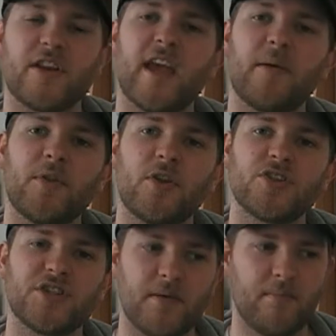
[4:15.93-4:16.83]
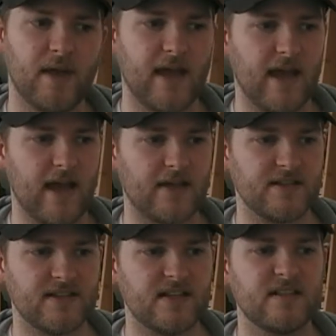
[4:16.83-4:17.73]
capital ship and
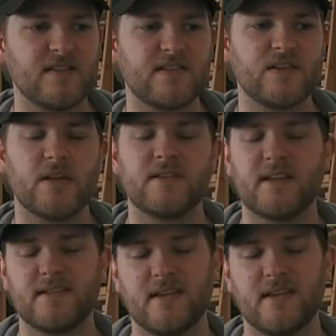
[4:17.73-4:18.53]
sets